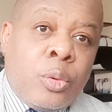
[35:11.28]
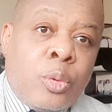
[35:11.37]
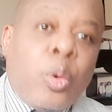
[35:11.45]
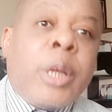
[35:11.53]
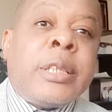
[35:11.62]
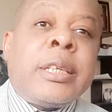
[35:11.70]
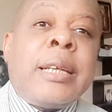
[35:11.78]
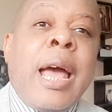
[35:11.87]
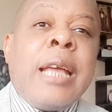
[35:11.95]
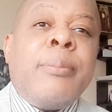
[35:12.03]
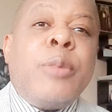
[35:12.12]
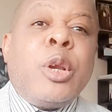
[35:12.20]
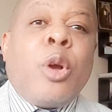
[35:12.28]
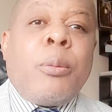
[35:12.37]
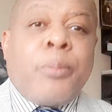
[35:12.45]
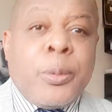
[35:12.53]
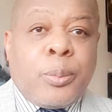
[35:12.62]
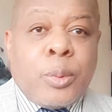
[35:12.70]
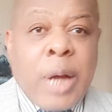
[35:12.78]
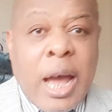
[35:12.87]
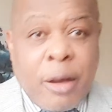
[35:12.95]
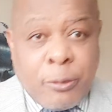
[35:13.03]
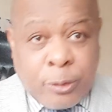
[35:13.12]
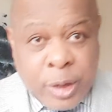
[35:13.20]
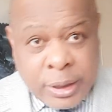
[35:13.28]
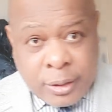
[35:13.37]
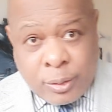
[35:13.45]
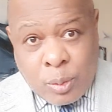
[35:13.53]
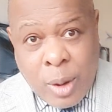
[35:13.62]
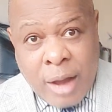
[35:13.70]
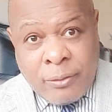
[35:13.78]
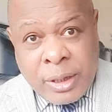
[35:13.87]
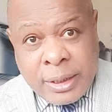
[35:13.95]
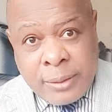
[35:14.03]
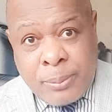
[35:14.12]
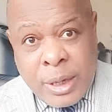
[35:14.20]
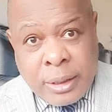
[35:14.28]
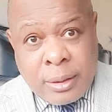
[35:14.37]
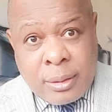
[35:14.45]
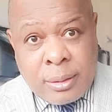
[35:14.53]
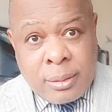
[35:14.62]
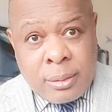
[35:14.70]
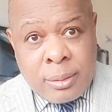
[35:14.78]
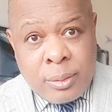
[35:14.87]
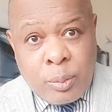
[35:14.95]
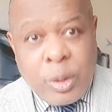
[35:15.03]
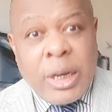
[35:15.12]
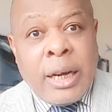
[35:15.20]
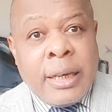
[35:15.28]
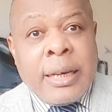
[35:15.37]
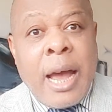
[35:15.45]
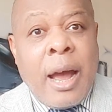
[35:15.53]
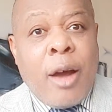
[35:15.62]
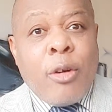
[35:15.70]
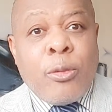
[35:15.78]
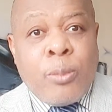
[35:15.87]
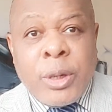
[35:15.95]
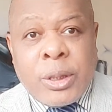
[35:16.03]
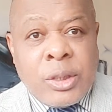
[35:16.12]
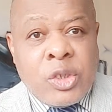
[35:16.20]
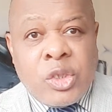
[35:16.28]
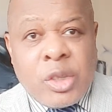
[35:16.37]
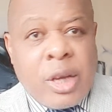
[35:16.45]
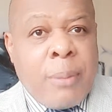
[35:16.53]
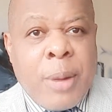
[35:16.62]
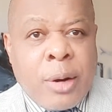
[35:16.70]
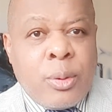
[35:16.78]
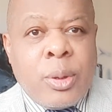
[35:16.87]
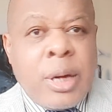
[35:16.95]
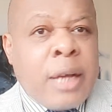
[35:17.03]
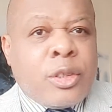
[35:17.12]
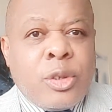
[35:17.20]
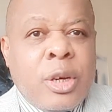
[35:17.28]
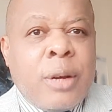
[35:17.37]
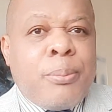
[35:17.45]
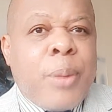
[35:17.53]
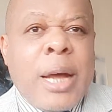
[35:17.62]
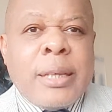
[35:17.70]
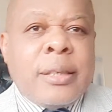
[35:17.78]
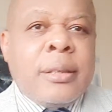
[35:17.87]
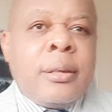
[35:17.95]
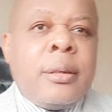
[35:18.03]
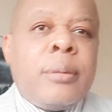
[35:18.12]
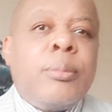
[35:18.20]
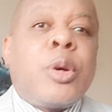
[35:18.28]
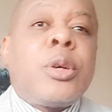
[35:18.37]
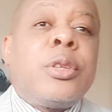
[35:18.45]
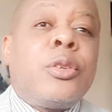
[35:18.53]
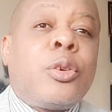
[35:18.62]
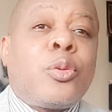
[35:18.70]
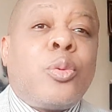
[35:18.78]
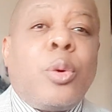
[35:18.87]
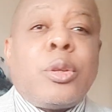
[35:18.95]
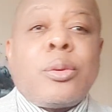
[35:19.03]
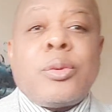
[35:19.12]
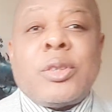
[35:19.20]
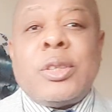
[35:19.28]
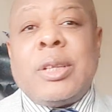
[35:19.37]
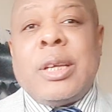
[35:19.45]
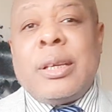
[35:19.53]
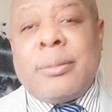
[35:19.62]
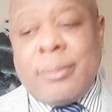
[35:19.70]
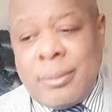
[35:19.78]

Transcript: 29 million people are afraid to have a debate with the leader of British Cameroon National Party because they just want to sit there.